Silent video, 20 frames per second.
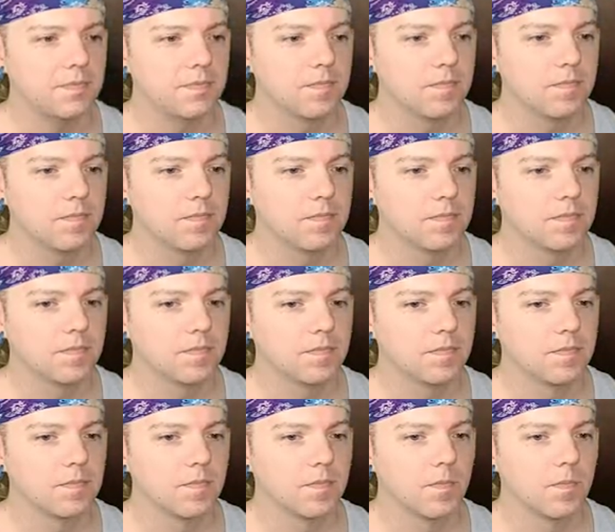
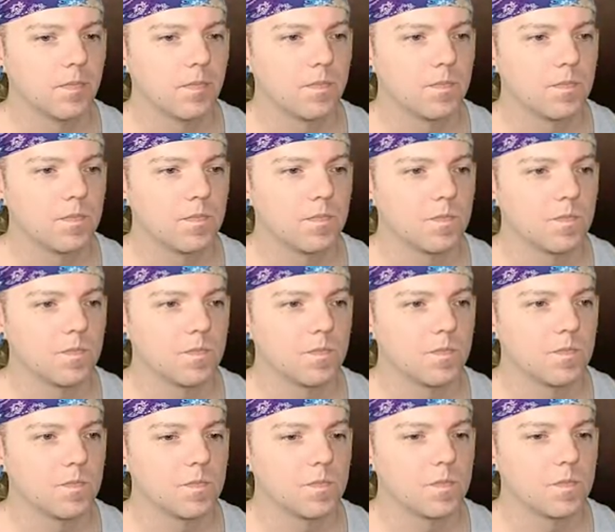
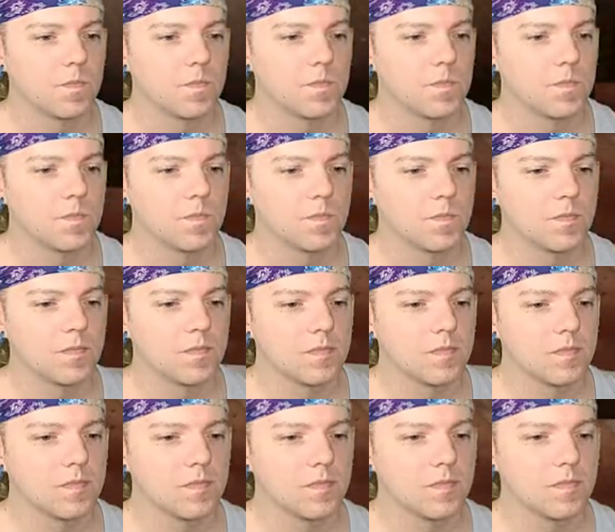
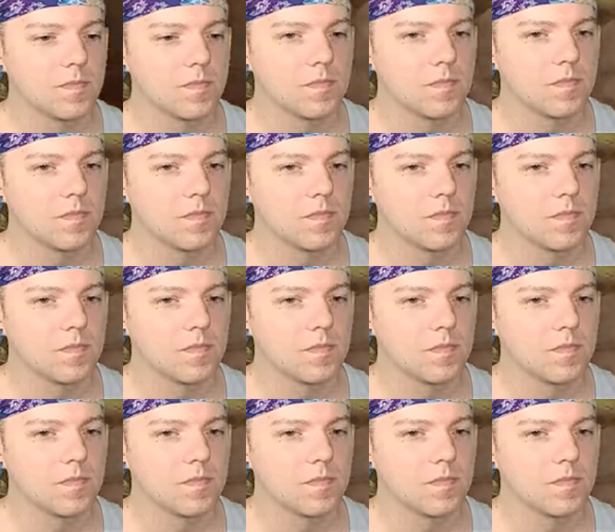(silent)